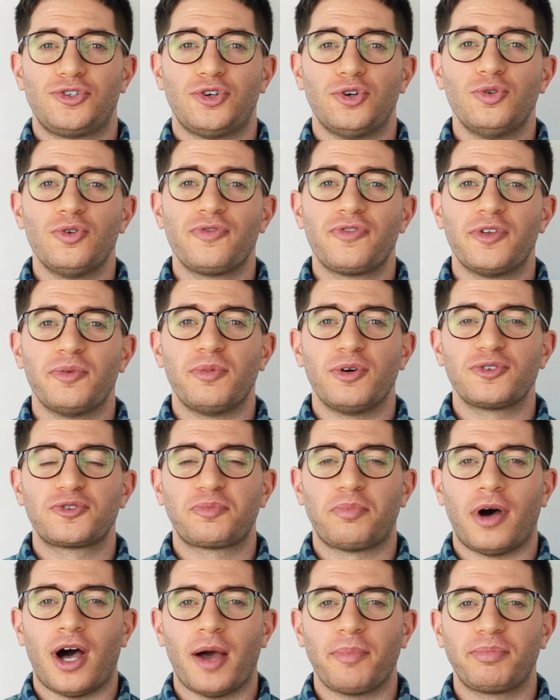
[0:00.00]
Two of the most
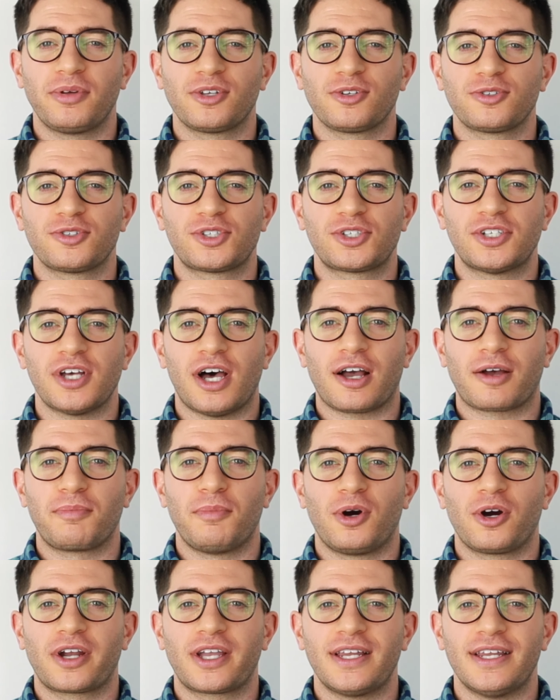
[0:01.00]
popular stock
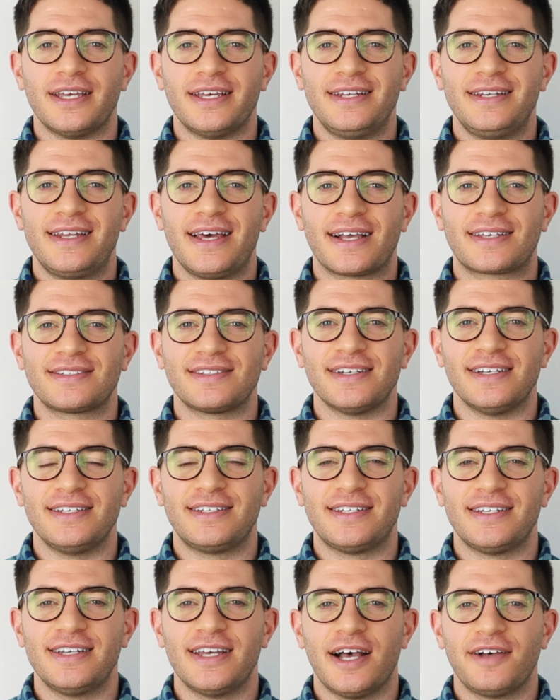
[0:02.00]
market index
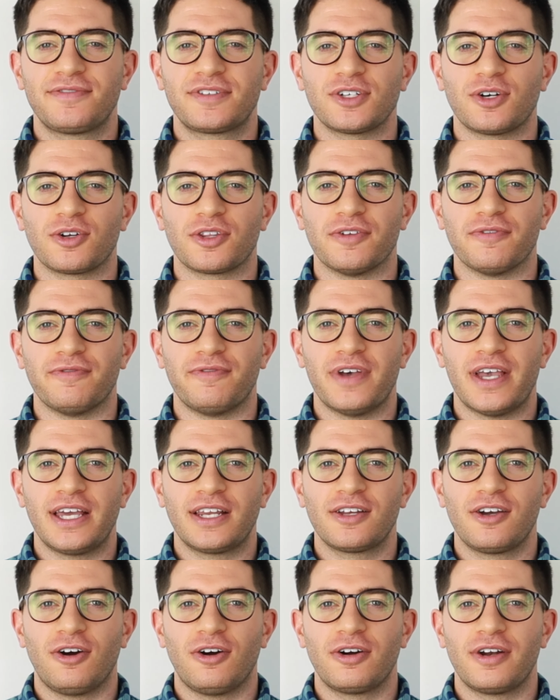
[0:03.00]
ETFs are the
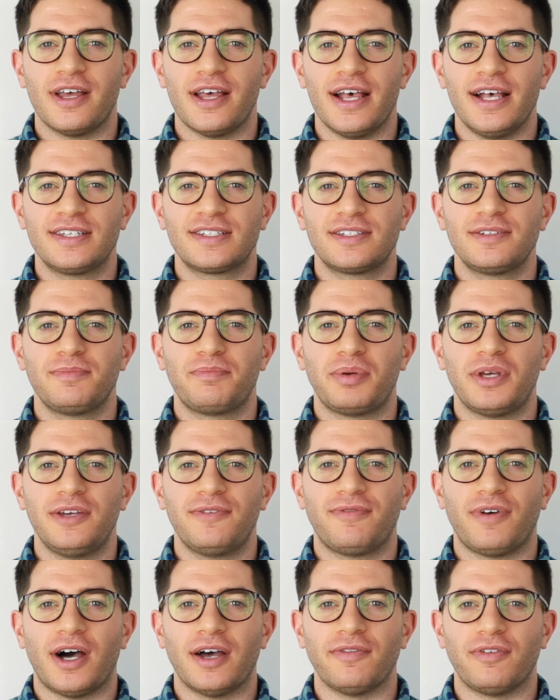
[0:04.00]
Vanguard S&P
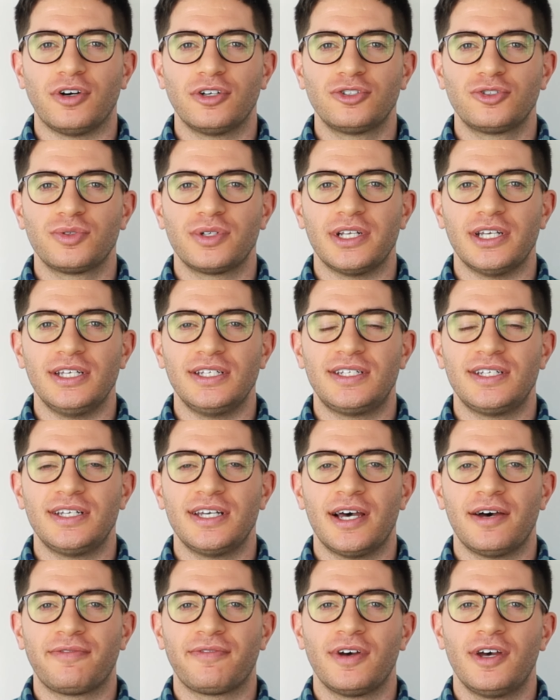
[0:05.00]
500
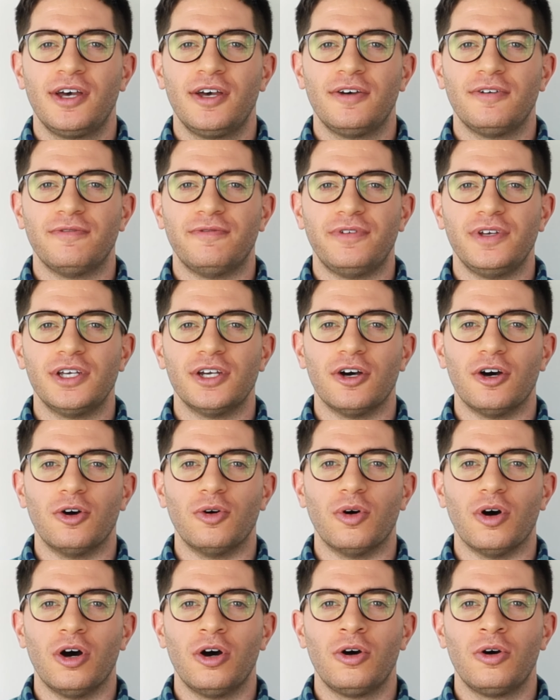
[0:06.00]
ETF,
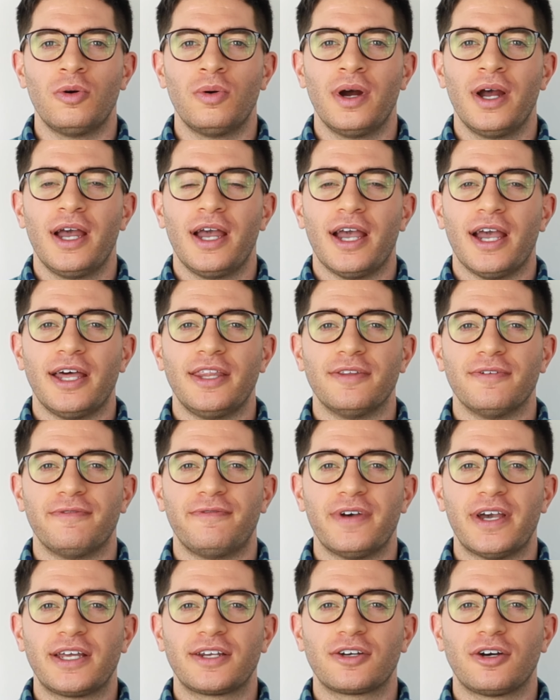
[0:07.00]
VOO, and the
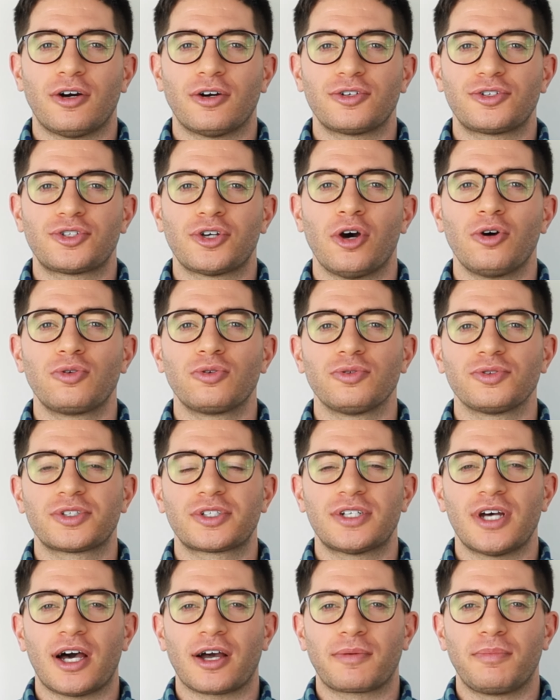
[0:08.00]
Vanguard Total
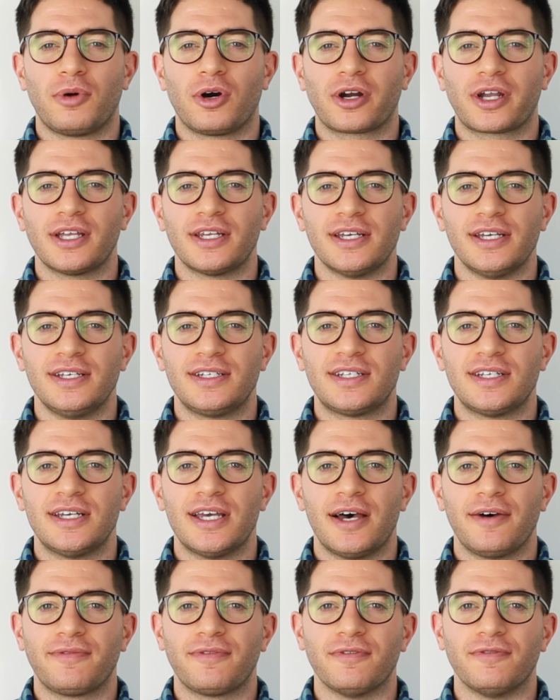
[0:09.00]
Stock Market
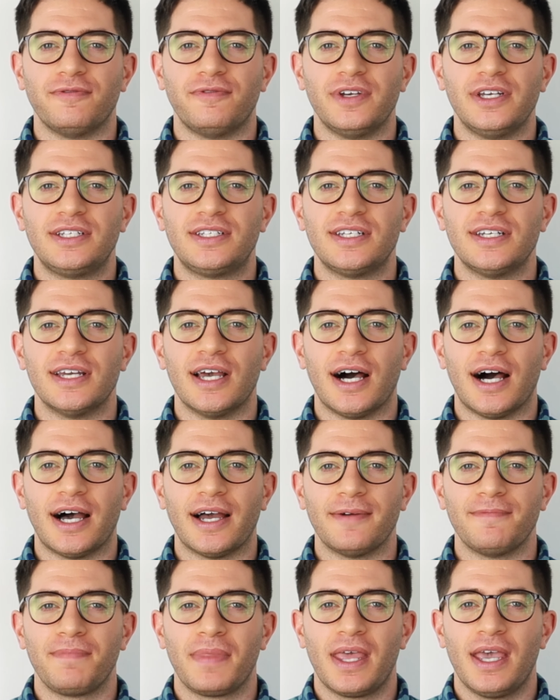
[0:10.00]
ETF, VTI.
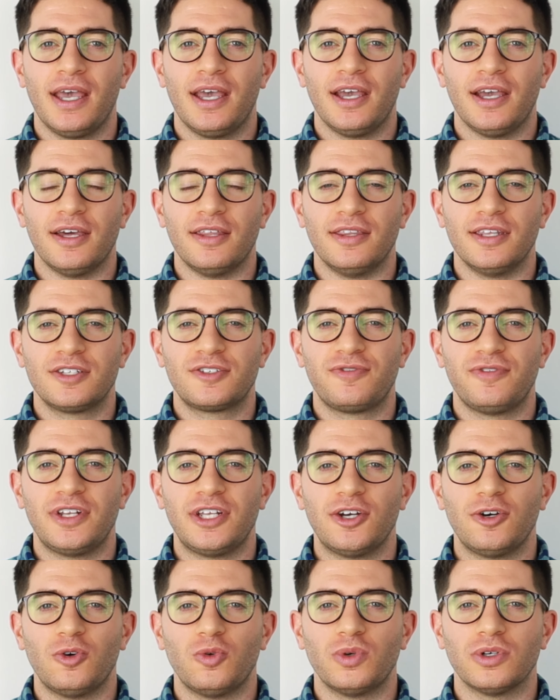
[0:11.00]
In this
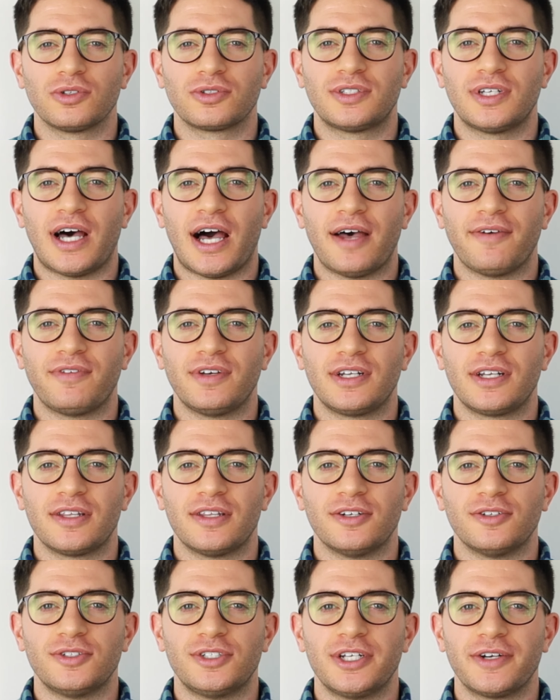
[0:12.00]
video, we'll dive into
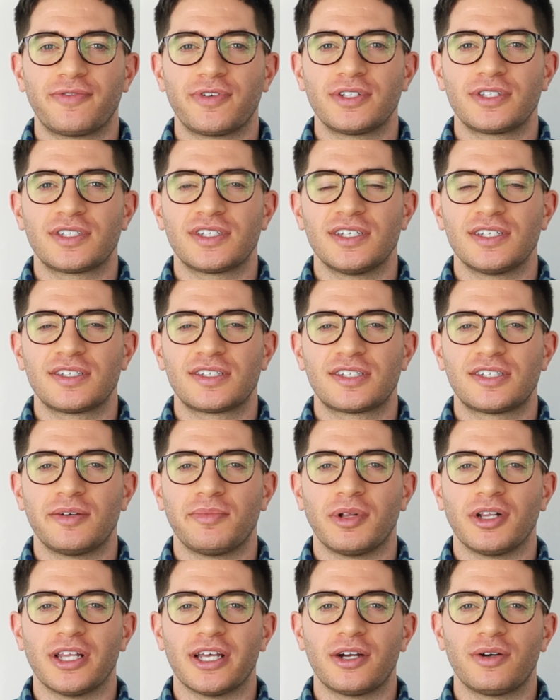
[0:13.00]
their differences,
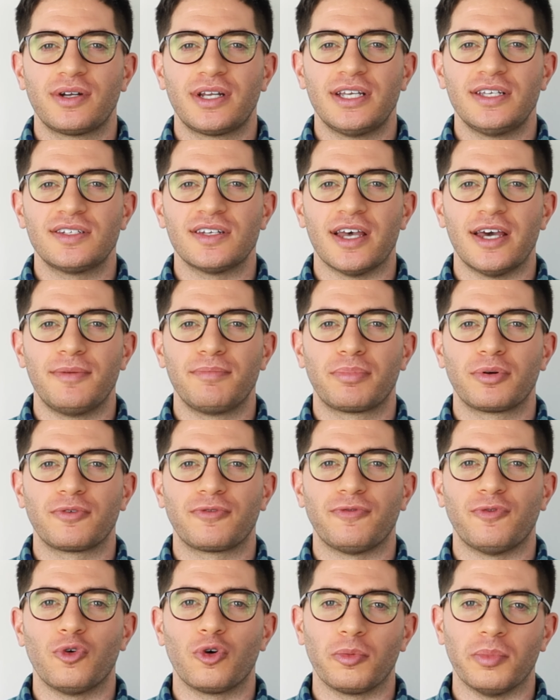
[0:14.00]
similarities, and
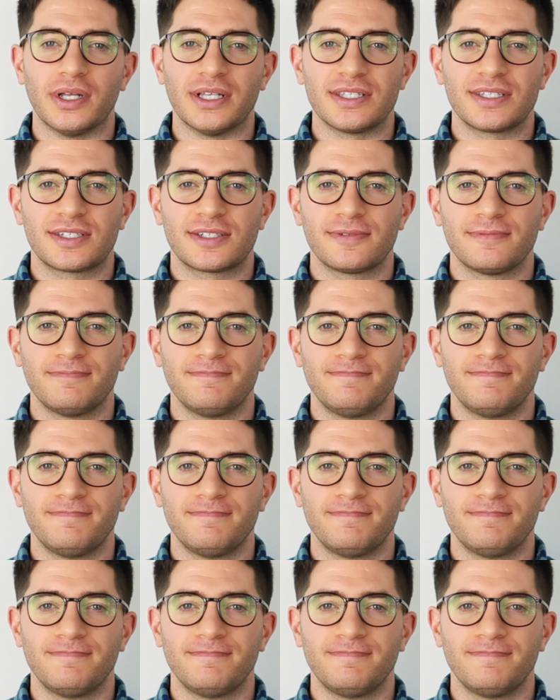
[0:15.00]
performance.